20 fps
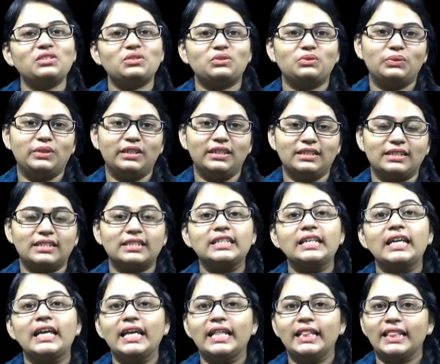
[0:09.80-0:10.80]
students,
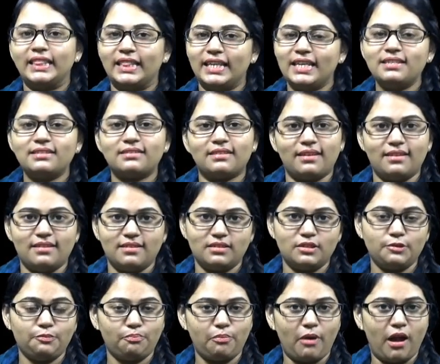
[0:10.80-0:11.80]
this
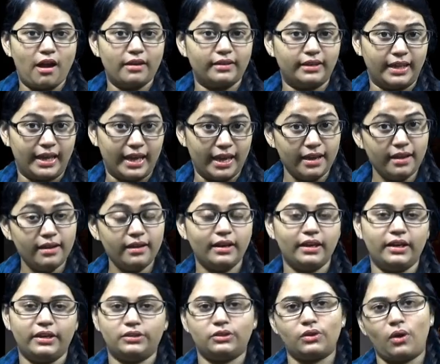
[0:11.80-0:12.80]
is part
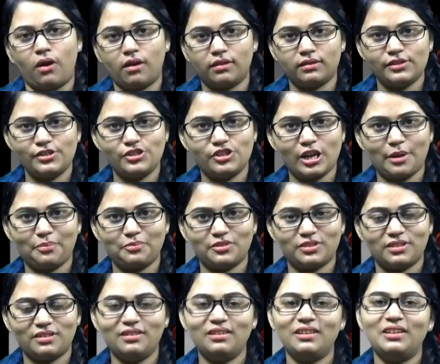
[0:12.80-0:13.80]
8 on the
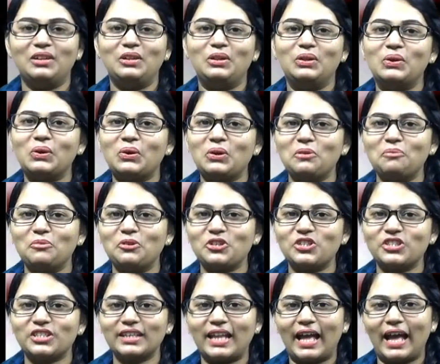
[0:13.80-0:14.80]
chapter
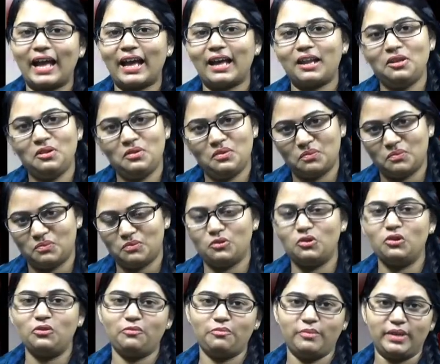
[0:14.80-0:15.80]
Locomotion and
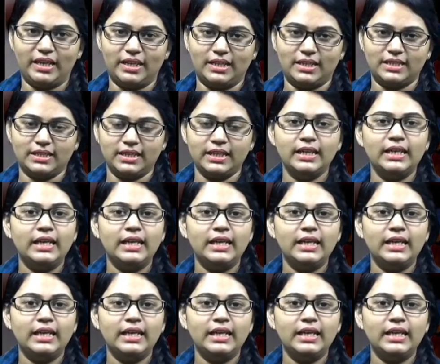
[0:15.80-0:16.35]
Movement.